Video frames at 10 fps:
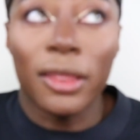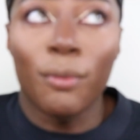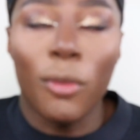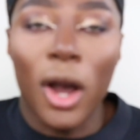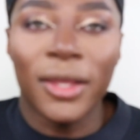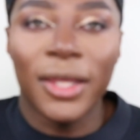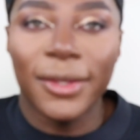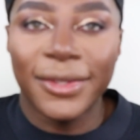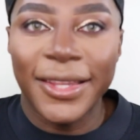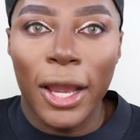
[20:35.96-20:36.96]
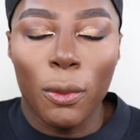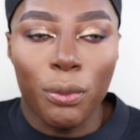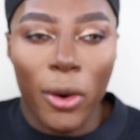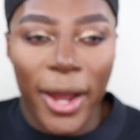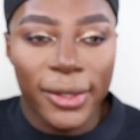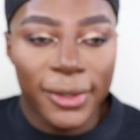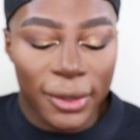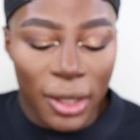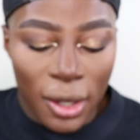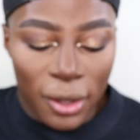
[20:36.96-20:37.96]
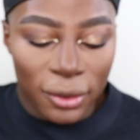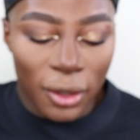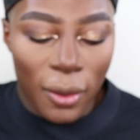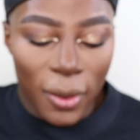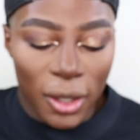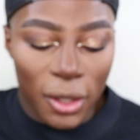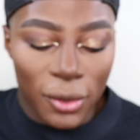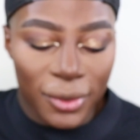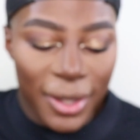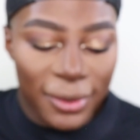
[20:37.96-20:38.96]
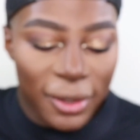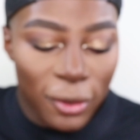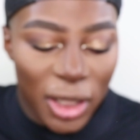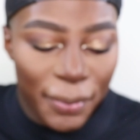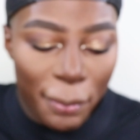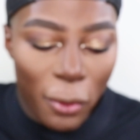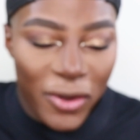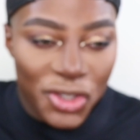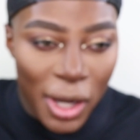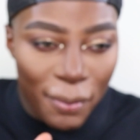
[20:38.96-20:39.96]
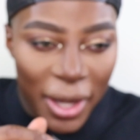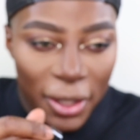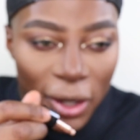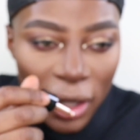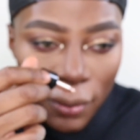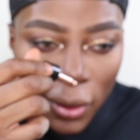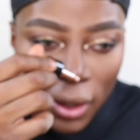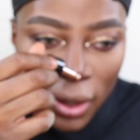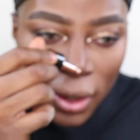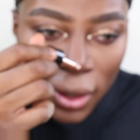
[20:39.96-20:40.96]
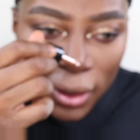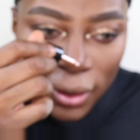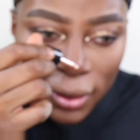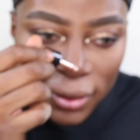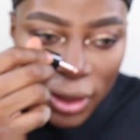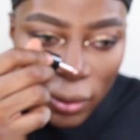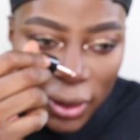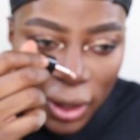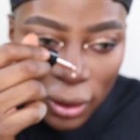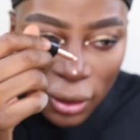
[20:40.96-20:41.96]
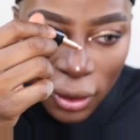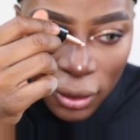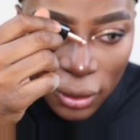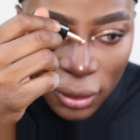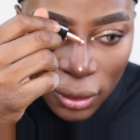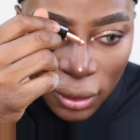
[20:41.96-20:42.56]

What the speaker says: market sale price. So I'm gonna use this. This looks a bit more of a champagne-y color, but let's see how we get along.